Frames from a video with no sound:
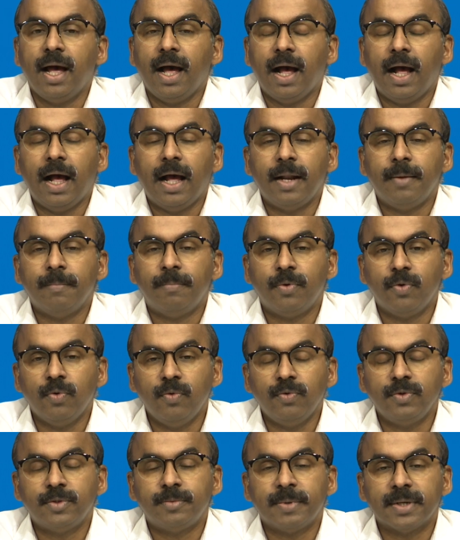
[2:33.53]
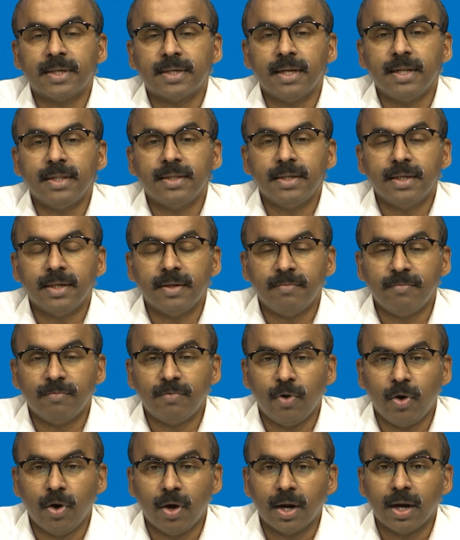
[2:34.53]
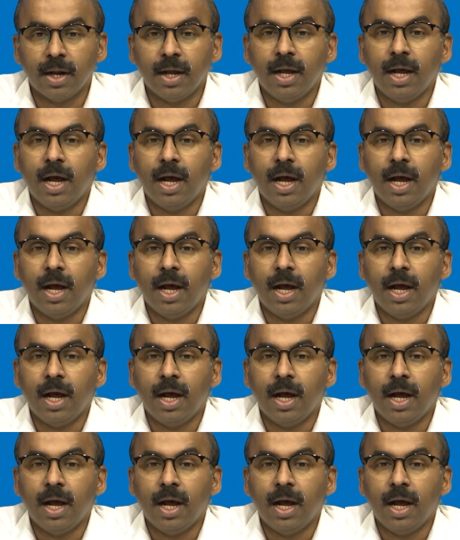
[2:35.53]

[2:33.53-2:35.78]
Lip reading: and prove spectral theorem for